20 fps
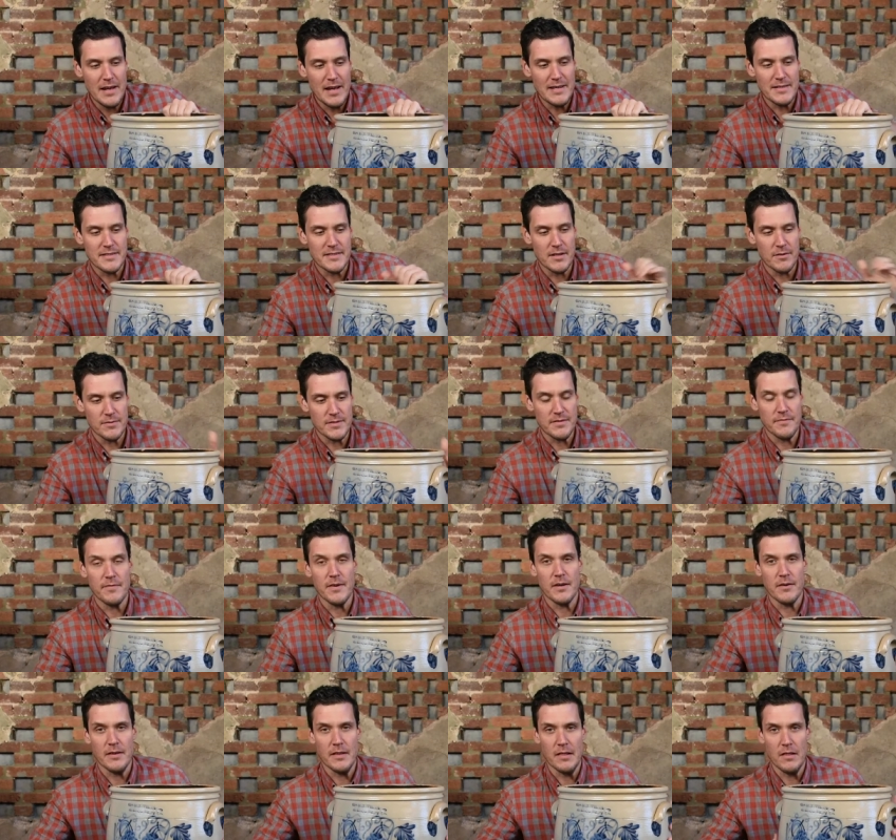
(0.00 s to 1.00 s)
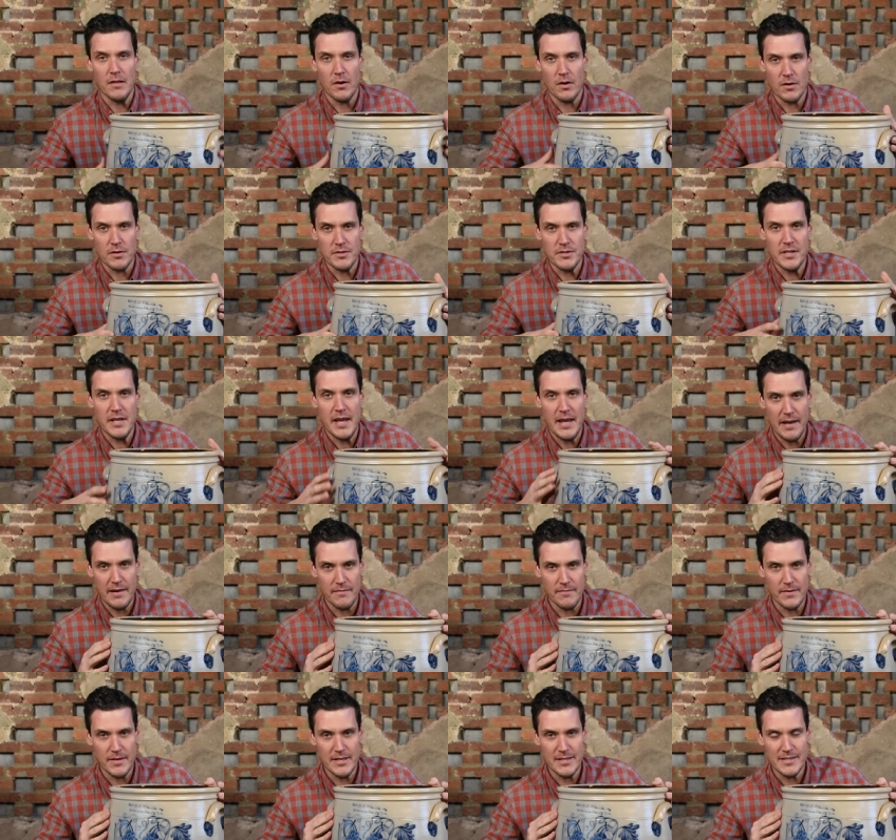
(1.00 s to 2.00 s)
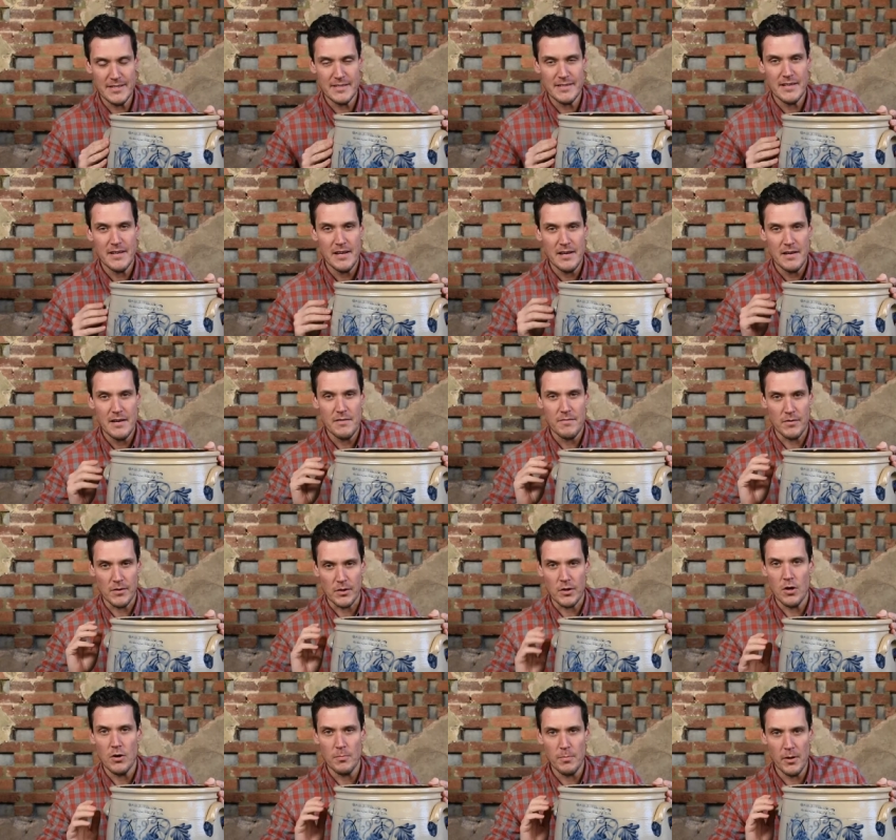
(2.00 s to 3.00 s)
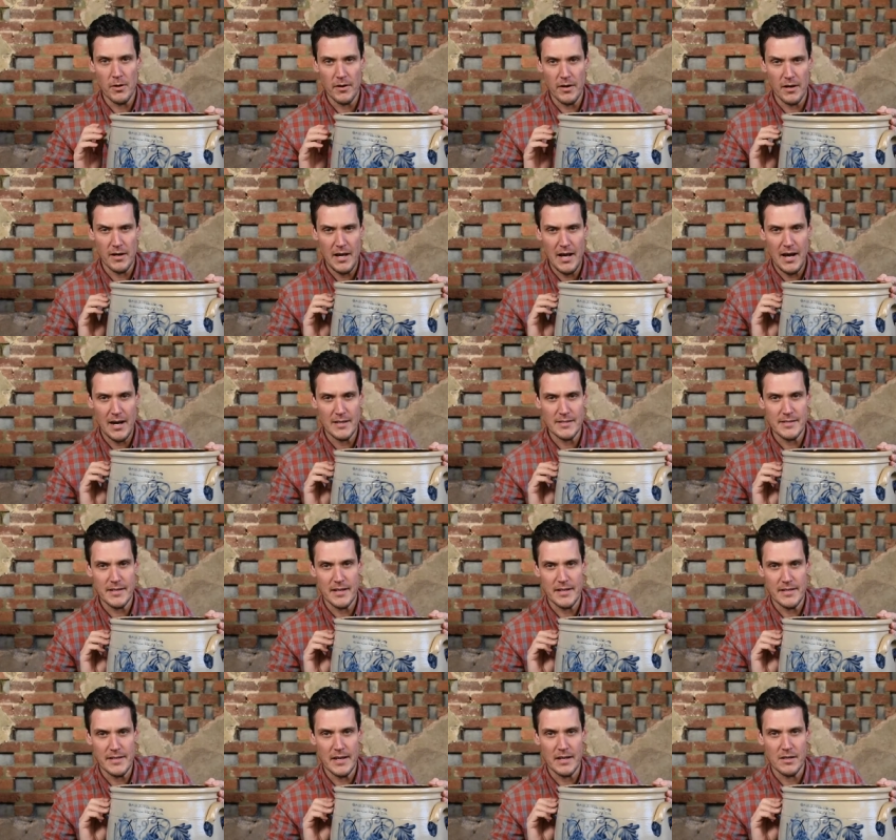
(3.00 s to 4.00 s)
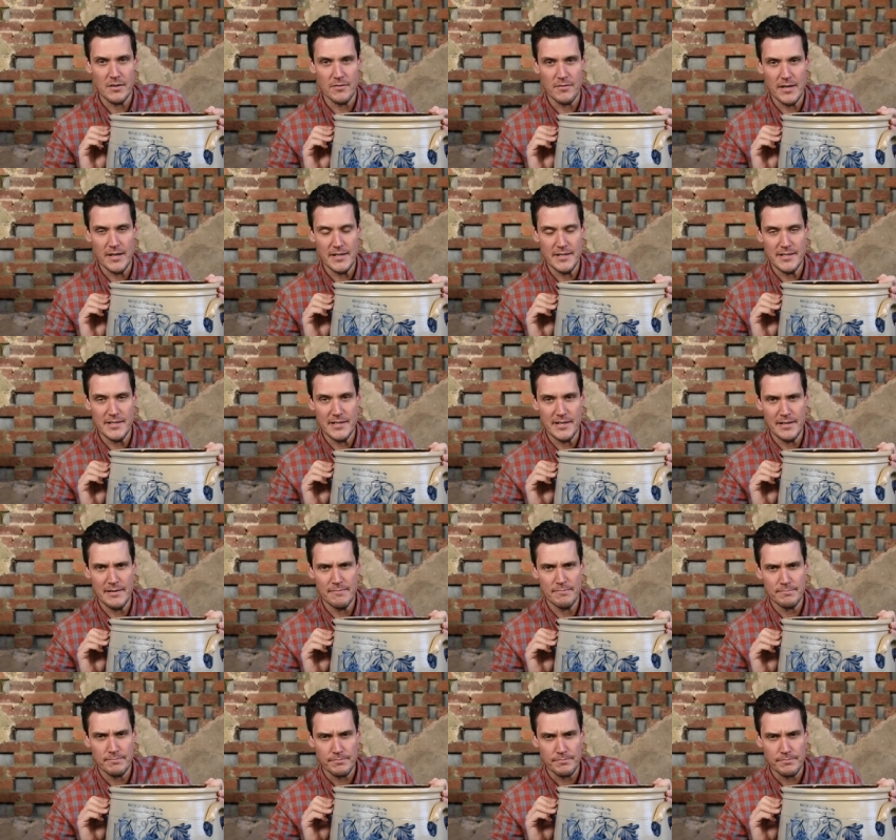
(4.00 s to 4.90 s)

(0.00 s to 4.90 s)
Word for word: And so it's a very large canvas for cobalt oxide decoration.